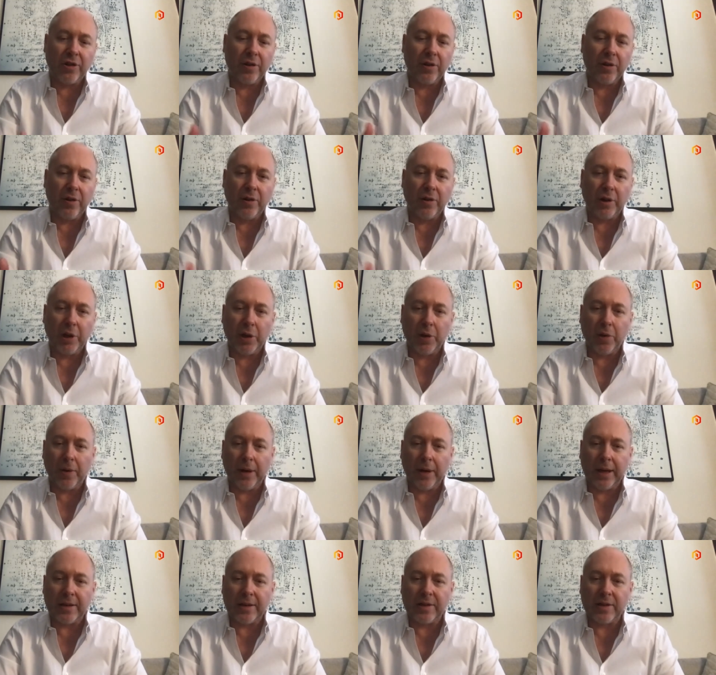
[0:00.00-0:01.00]

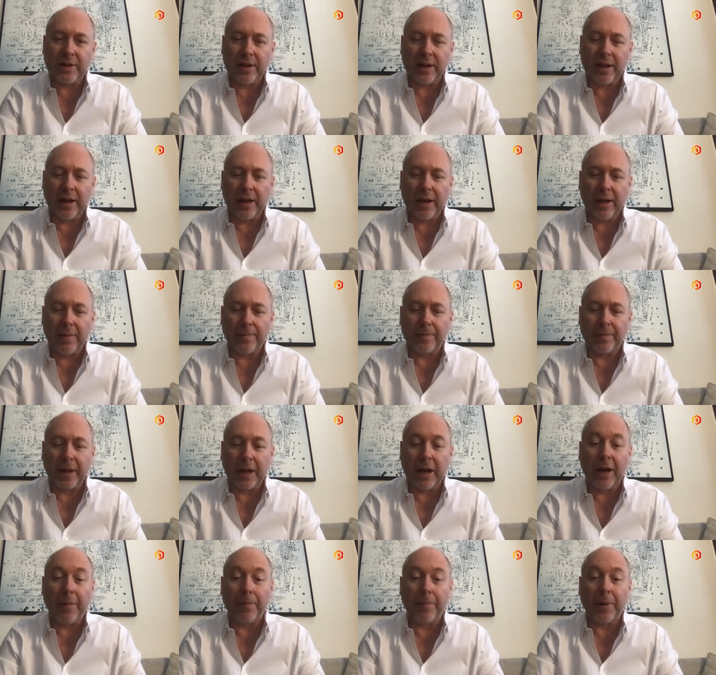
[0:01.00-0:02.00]
non-US um,
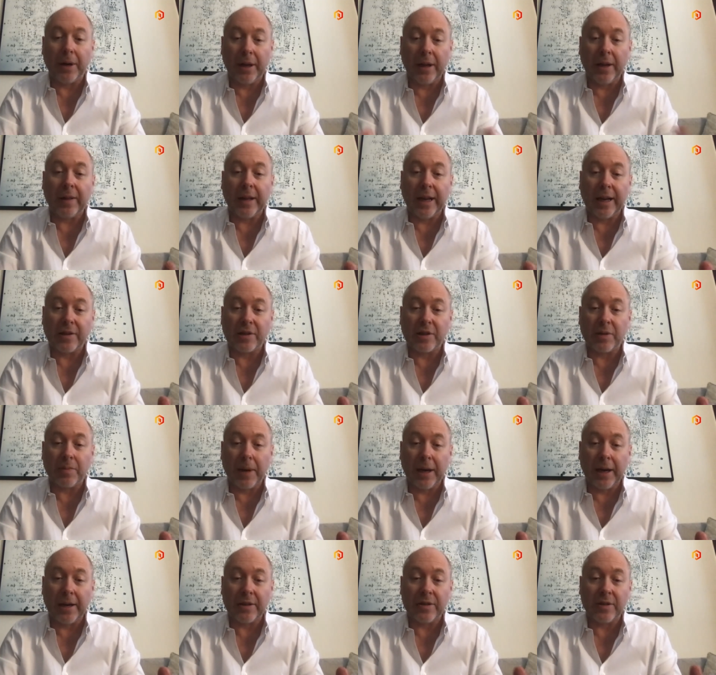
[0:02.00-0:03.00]
company in that
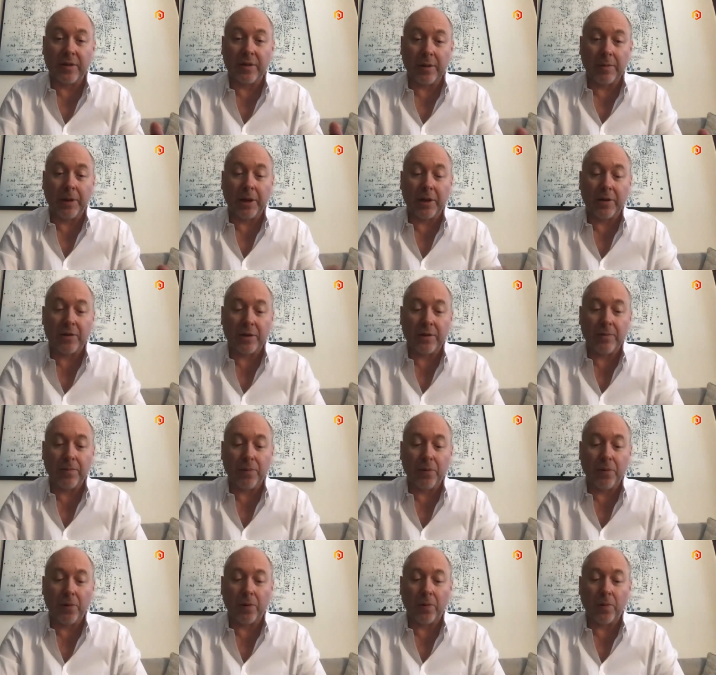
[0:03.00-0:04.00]
space, the most
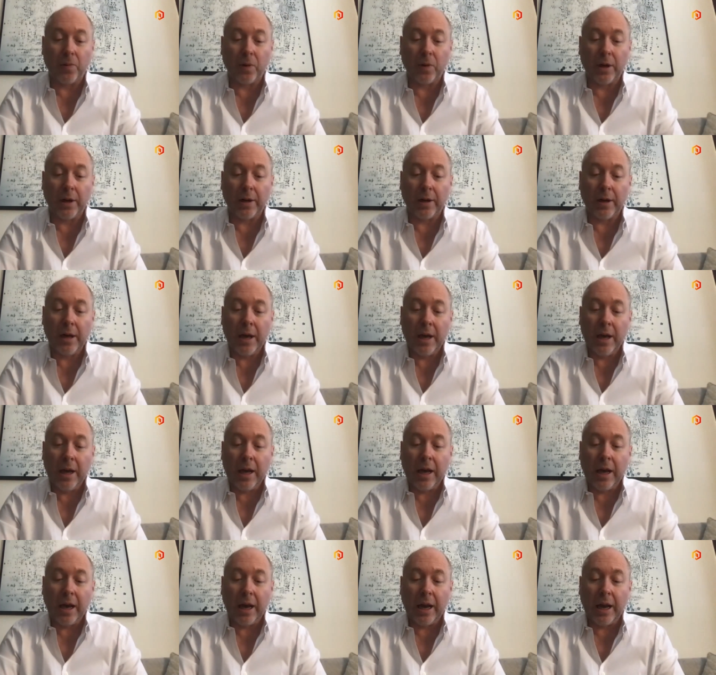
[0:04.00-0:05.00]
important one,
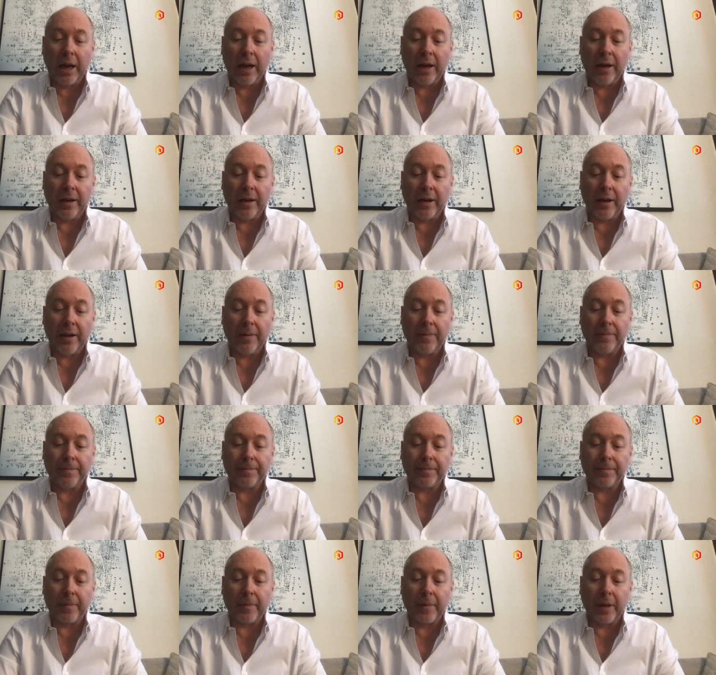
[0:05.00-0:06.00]
and
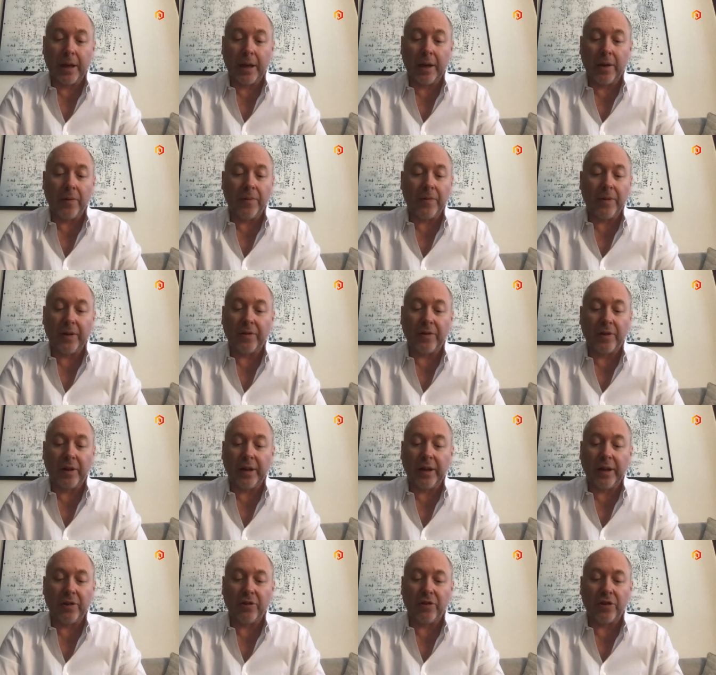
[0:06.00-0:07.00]
um, and
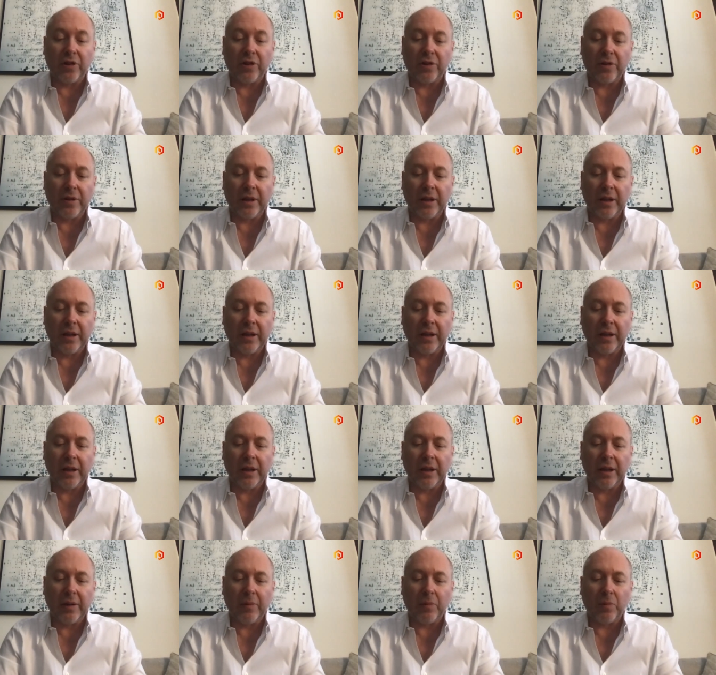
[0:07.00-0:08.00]
obviously it just
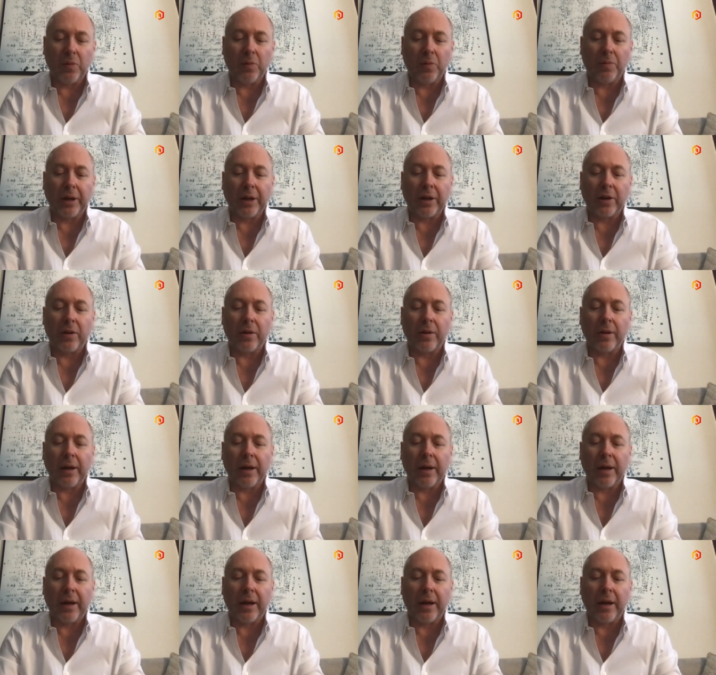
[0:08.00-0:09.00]
it, it, will bring
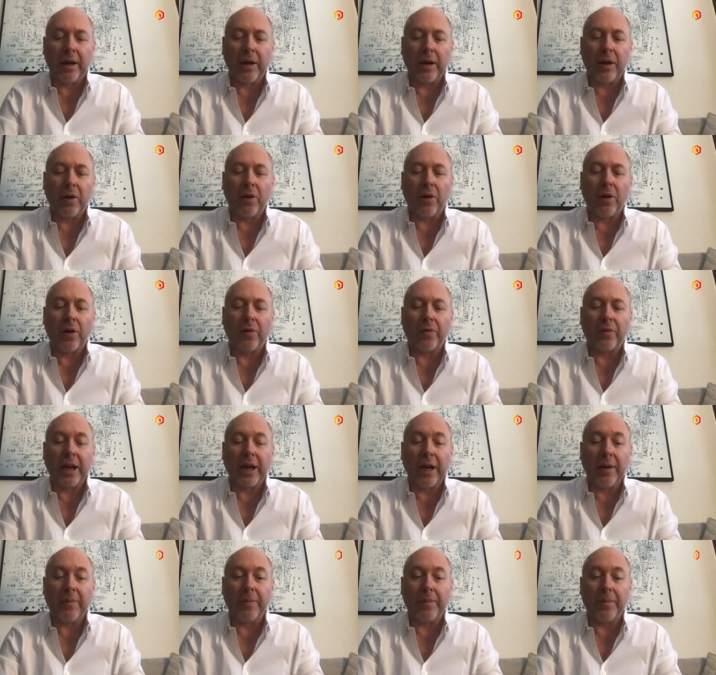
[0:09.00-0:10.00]
uh, a lot of
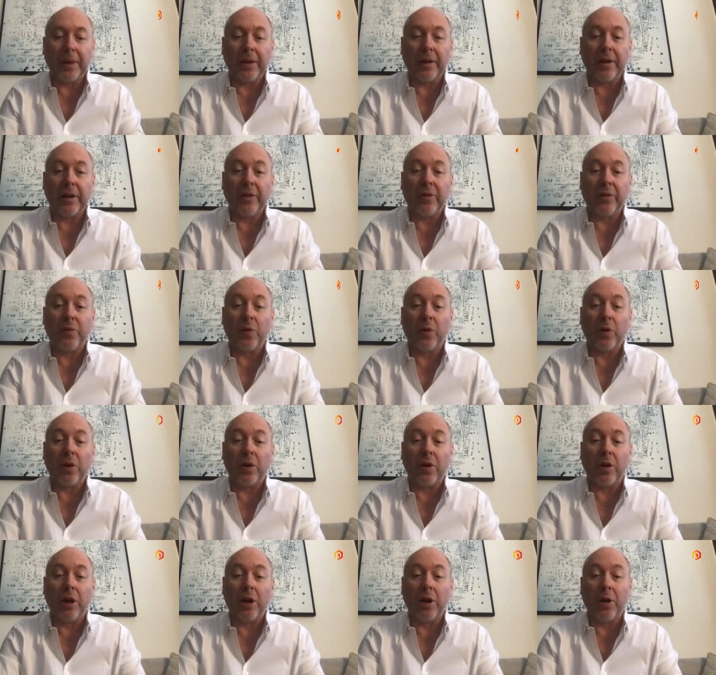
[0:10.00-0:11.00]
capabilities for
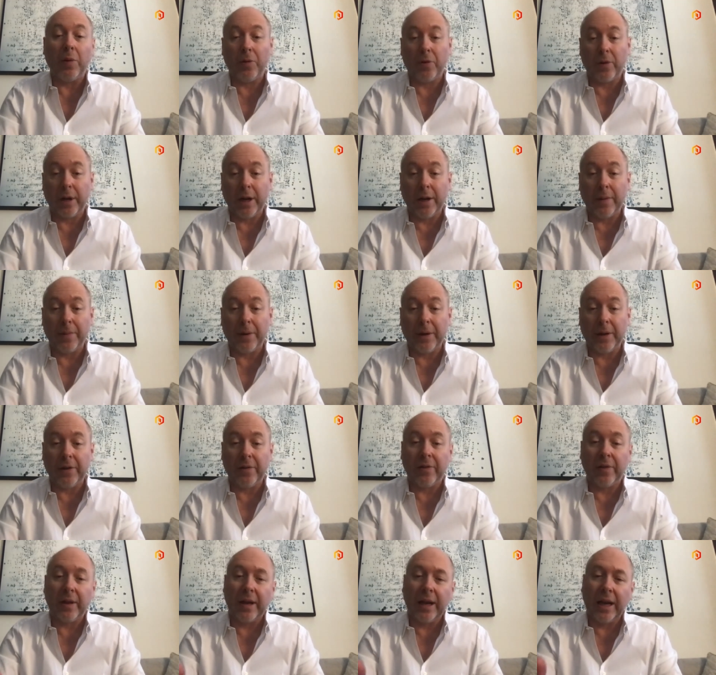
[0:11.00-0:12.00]
global
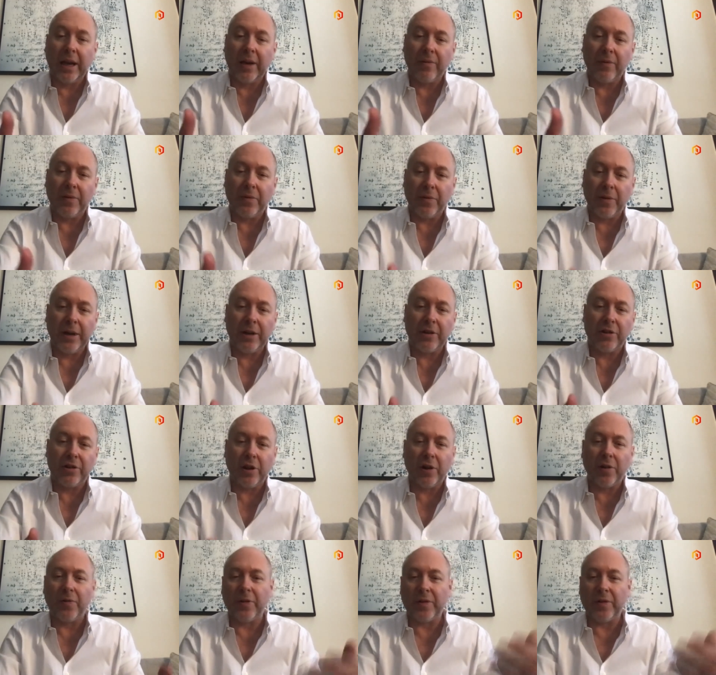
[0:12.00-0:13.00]
companies that have a french
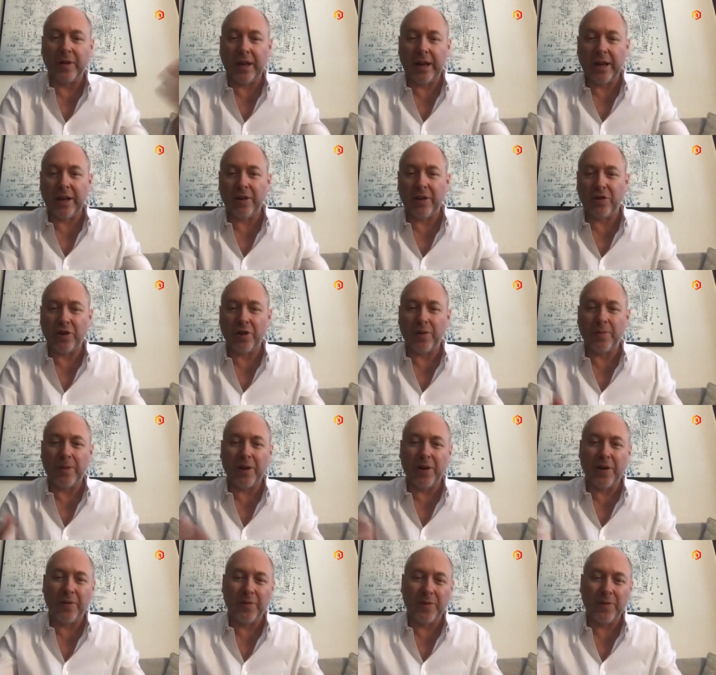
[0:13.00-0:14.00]
office and a german
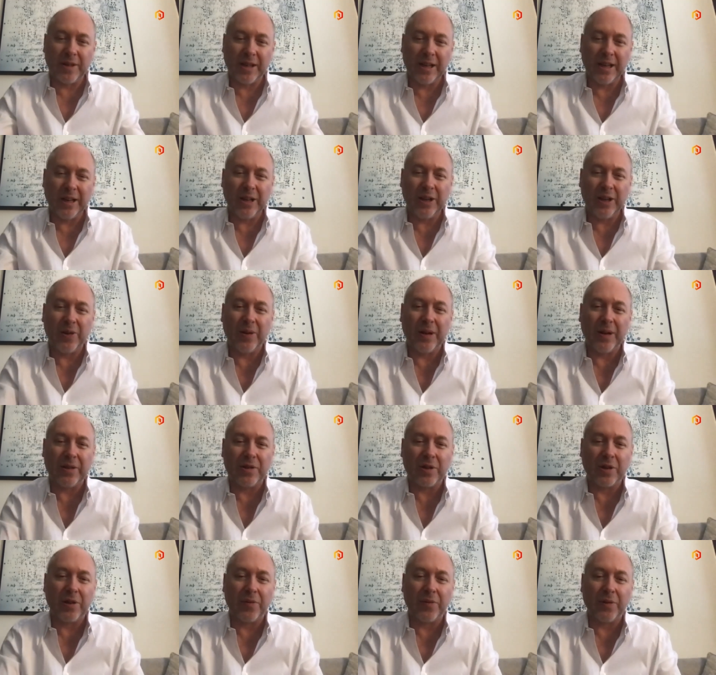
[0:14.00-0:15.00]
office and a
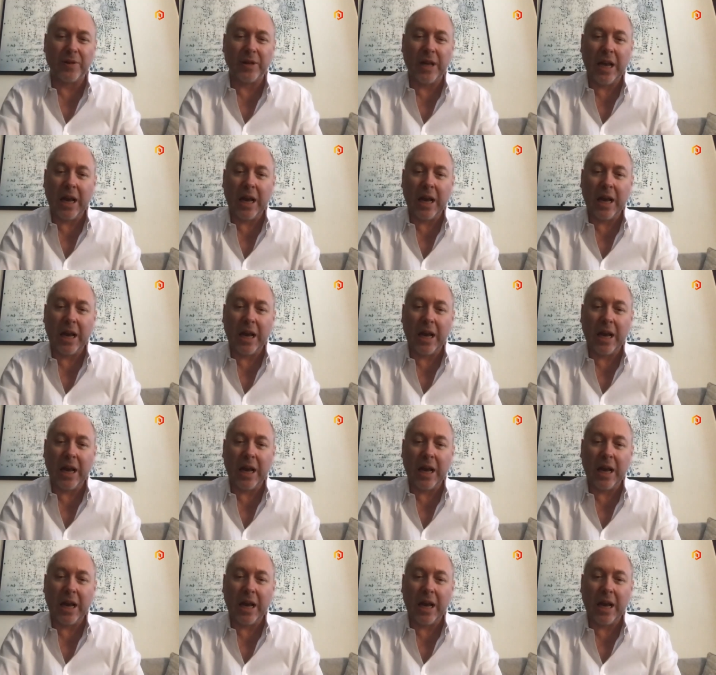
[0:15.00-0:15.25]
us office